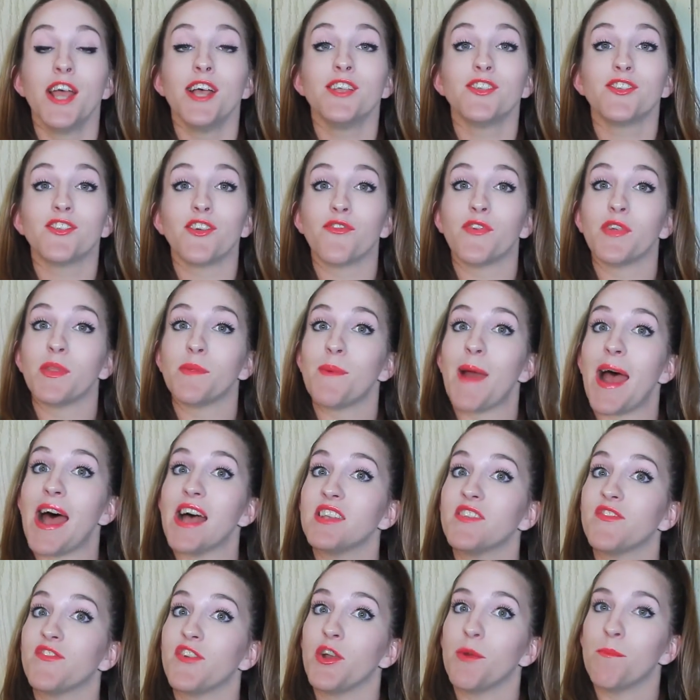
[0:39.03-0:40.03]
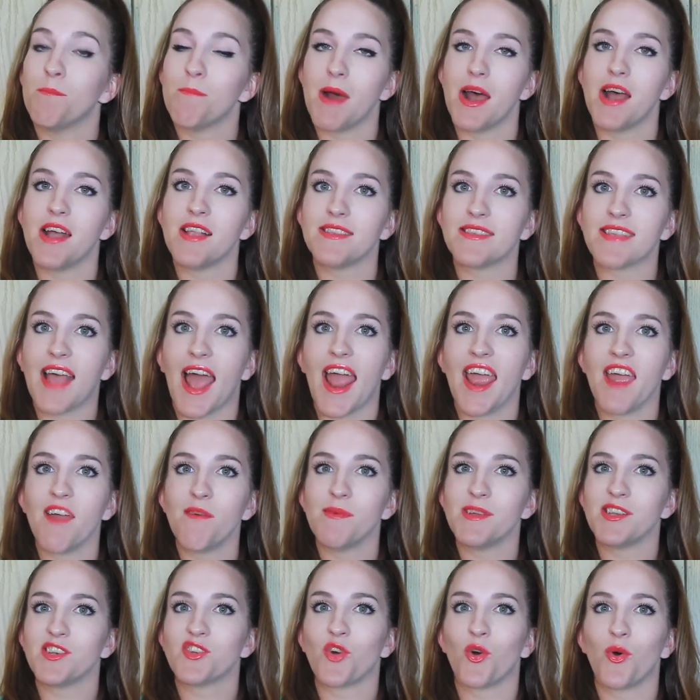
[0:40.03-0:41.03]
So for the past few months, I
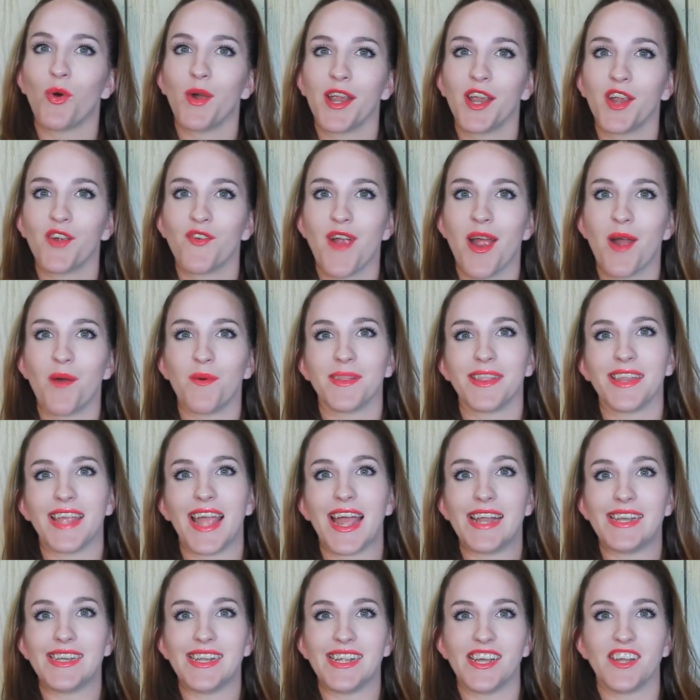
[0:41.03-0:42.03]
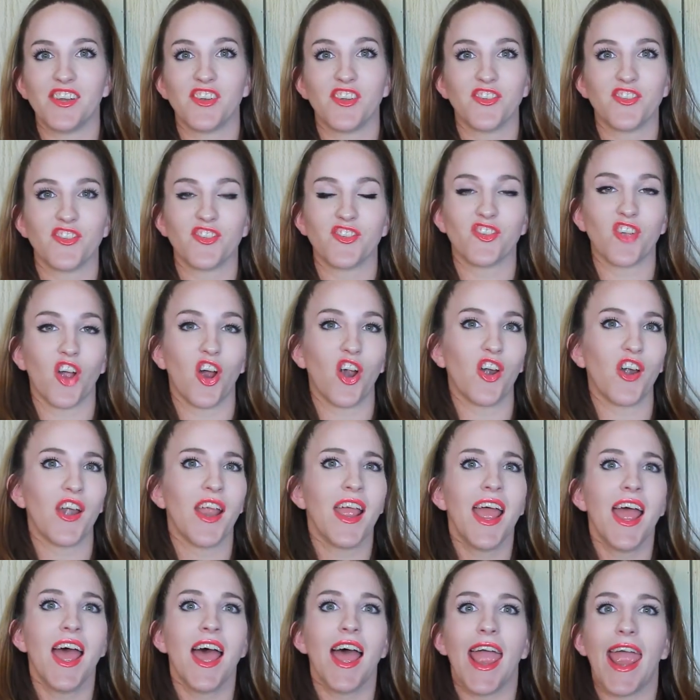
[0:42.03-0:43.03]
have been toying around with the idea to start
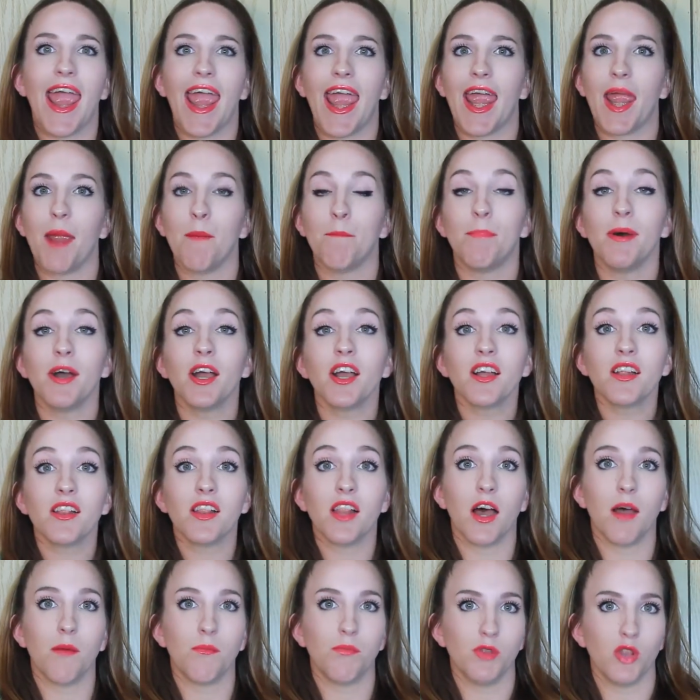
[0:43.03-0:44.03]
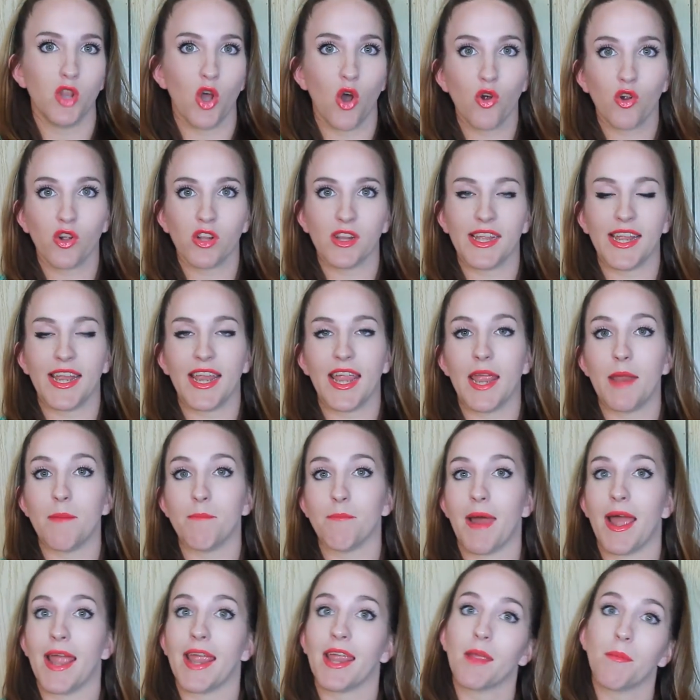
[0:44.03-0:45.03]
a book club locally in
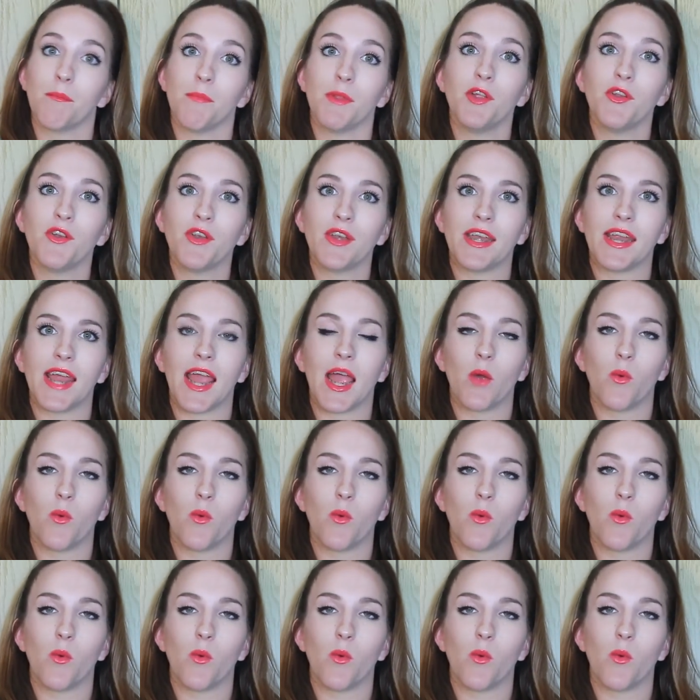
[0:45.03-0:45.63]
my community.